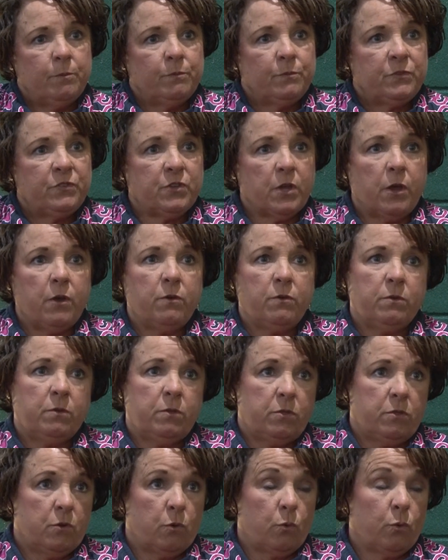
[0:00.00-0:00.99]
So
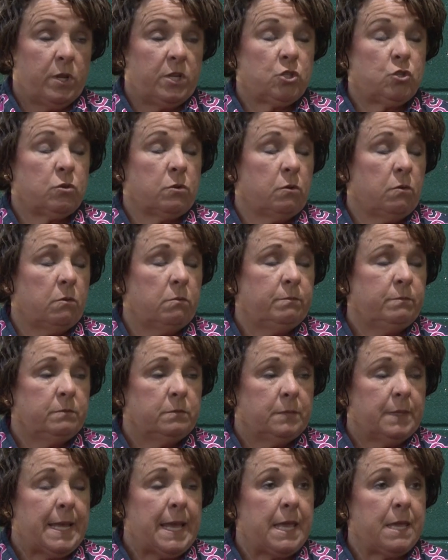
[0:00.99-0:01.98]
the original
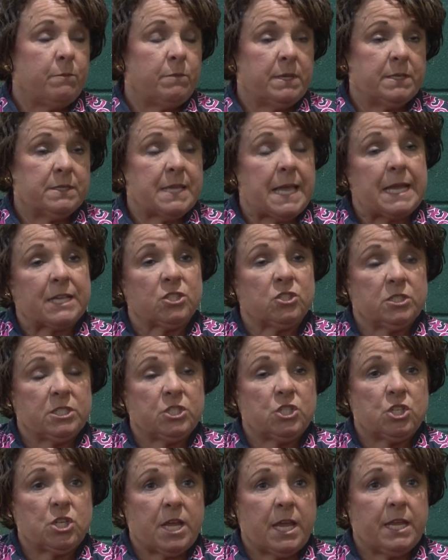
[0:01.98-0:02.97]
name has actually
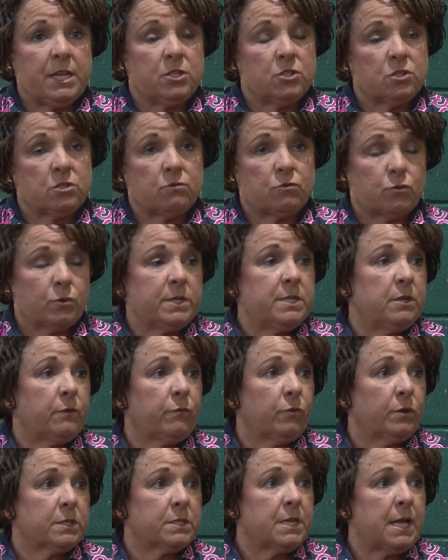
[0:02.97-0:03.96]
changed 3
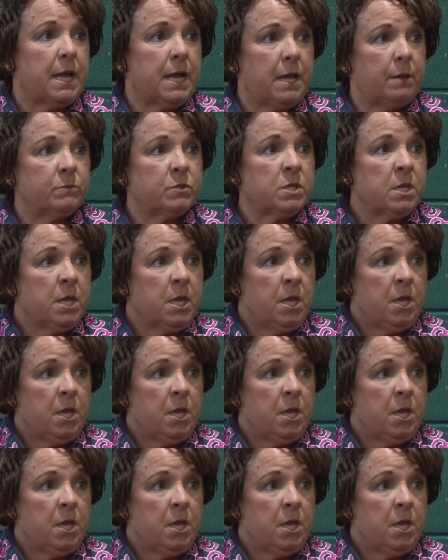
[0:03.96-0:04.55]
different times.